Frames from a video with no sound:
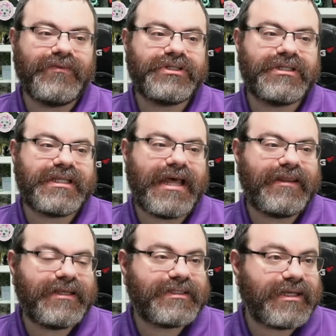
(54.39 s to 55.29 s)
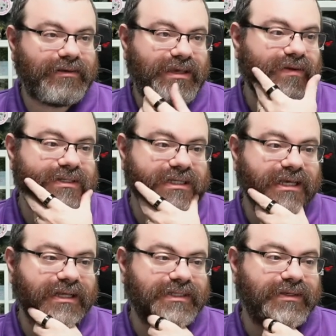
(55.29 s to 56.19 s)
which is that this cell here is a
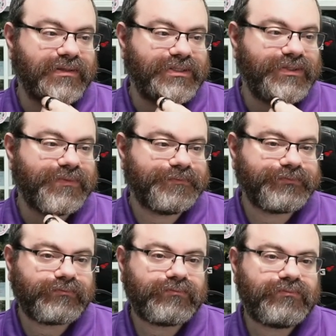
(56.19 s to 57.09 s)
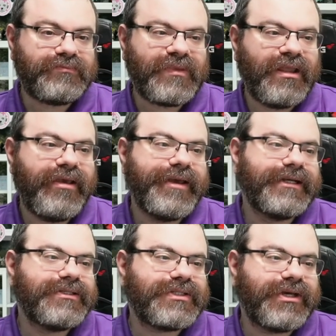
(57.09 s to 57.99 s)
naked single two.
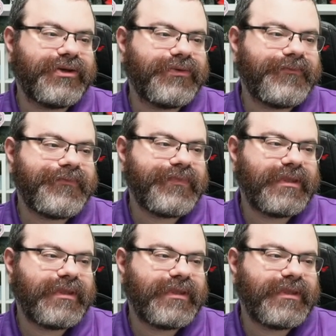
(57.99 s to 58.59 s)
So...